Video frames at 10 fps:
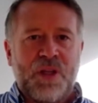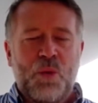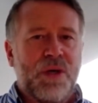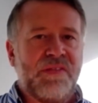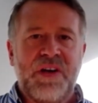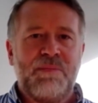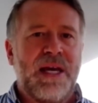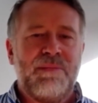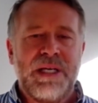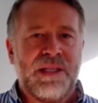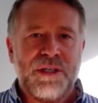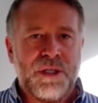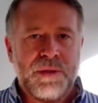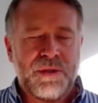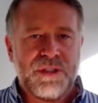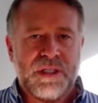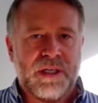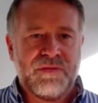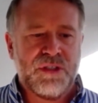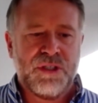whatever it may be that you used to
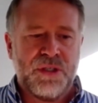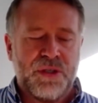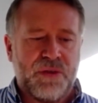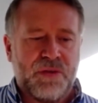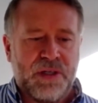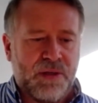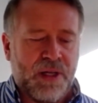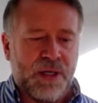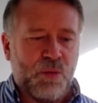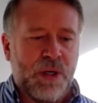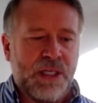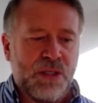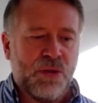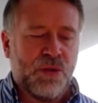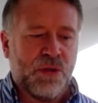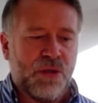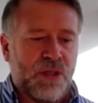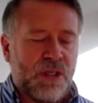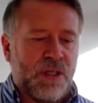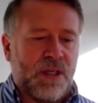love to do, like when you're
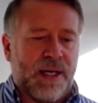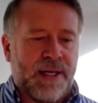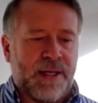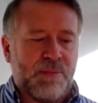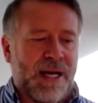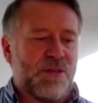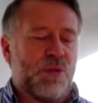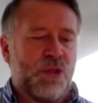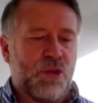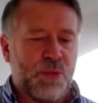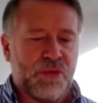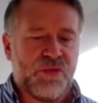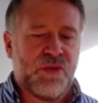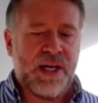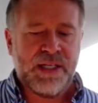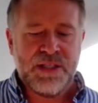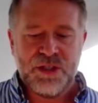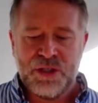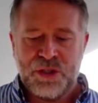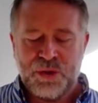perhaps with a group of
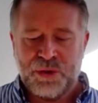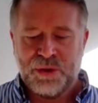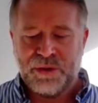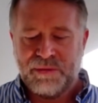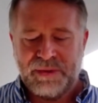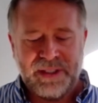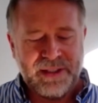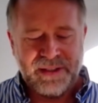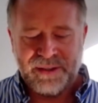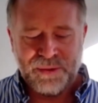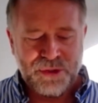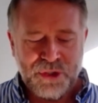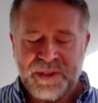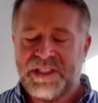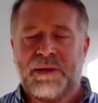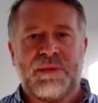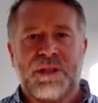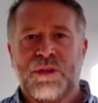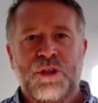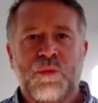friends and you're doing
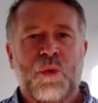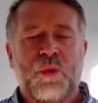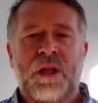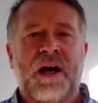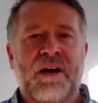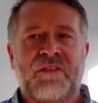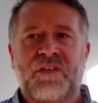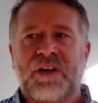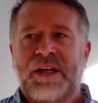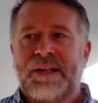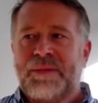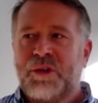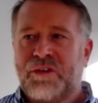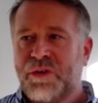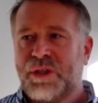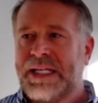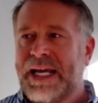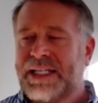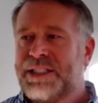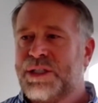something that you all love, you feel
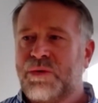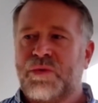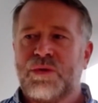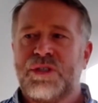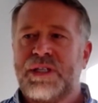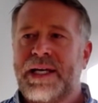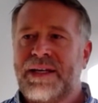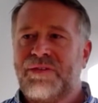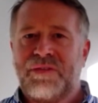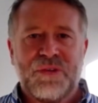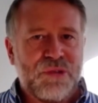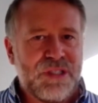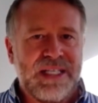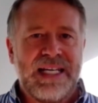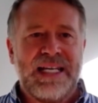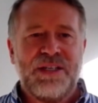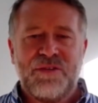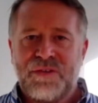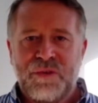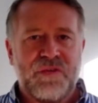connected, you feel safe, you feel seen,
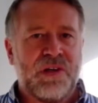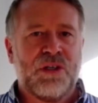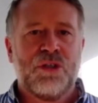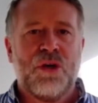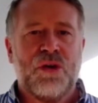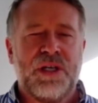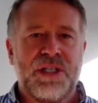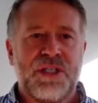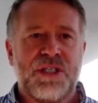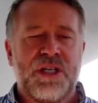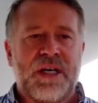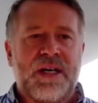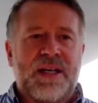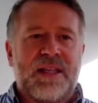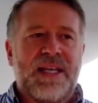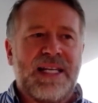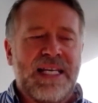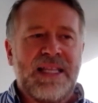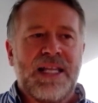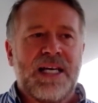you feel acknowledged, then
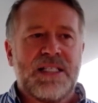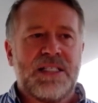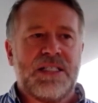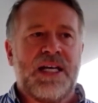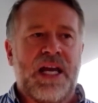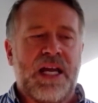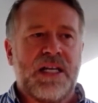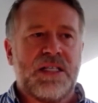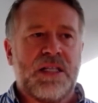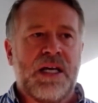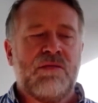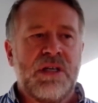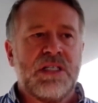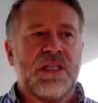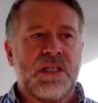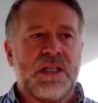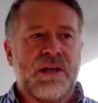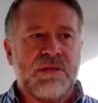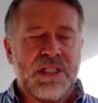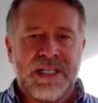in that state there is
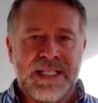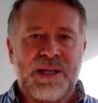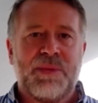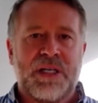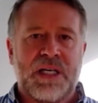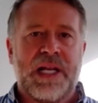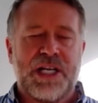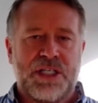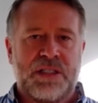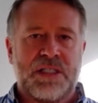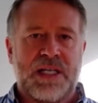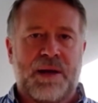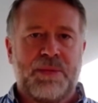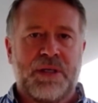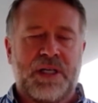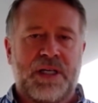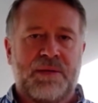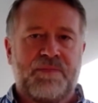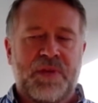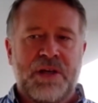a deeper connection that's happening.
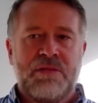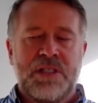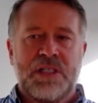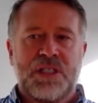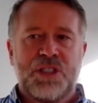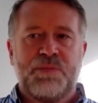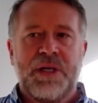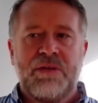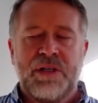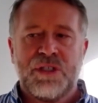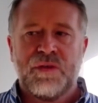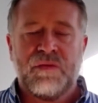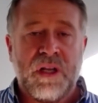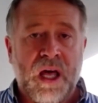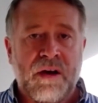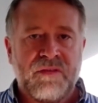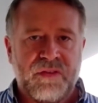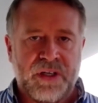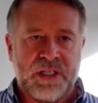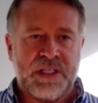There is an experience of love
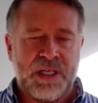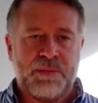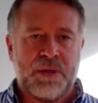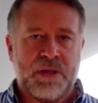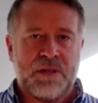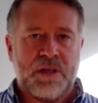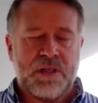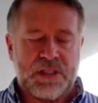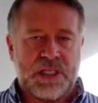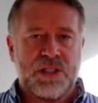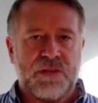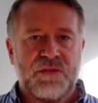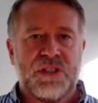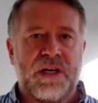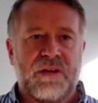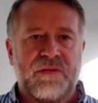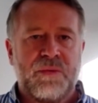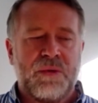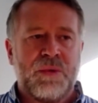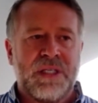at a deeper sense of self,
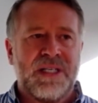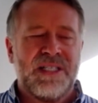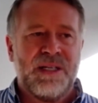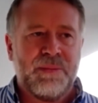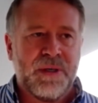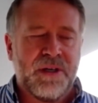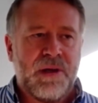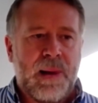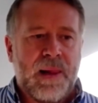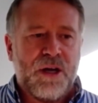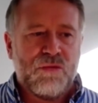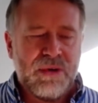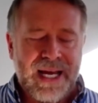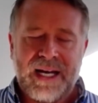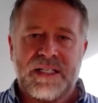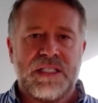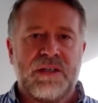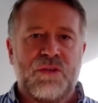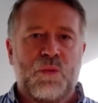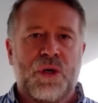within a deeper reality
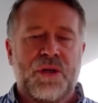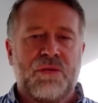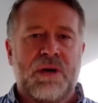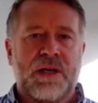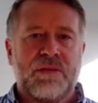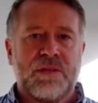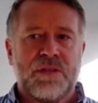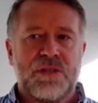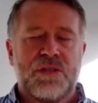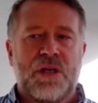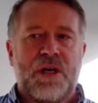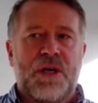of the world around us,